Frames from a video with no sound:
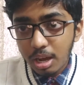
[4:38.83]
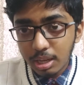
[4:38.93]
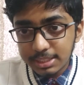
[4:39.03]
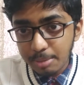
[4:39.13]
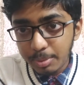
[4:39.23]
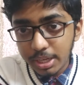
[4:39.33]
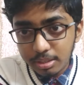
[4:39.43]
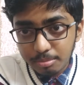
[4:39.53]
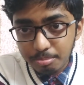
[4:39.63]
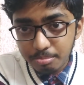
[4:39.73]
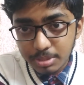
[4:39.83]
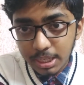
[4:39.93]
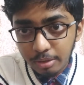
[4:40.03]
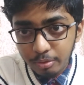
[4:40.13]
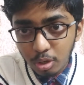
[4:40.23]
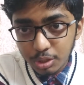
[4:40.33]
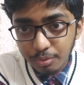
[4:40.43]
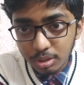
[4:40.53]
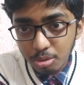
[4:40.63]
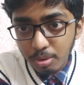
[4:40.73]
a separate set of laws
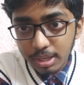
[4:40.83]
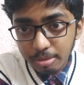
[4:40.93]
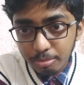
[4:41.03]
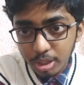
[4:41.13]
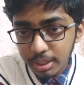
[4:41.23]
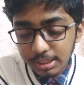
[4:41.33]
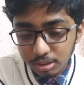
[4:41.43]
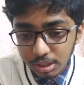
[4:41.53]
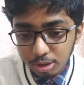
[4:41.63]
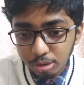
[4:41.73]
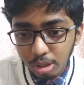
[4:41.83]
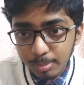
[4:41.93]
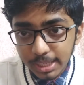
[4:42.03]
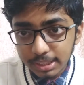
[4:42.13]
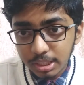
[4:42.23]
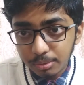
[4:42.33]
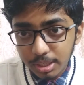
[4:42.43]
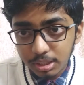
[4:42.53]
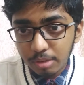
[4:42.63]
for the quantum world. It should not be like that, right?